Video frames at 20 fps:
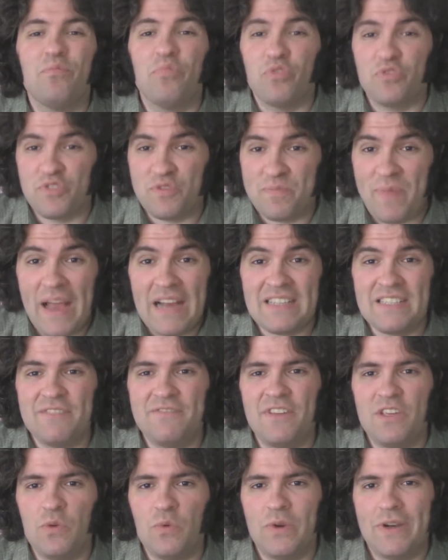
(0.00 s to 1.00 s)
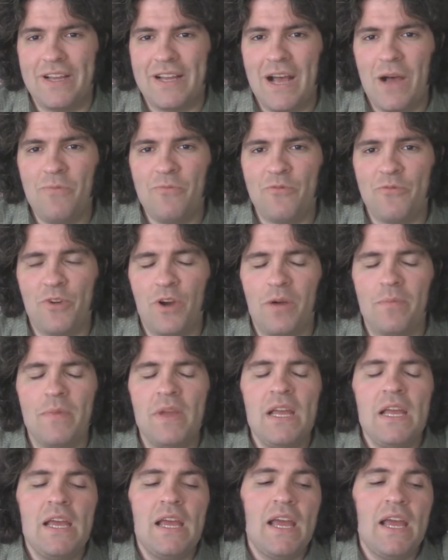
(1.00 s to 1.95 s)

perspective that you want to come from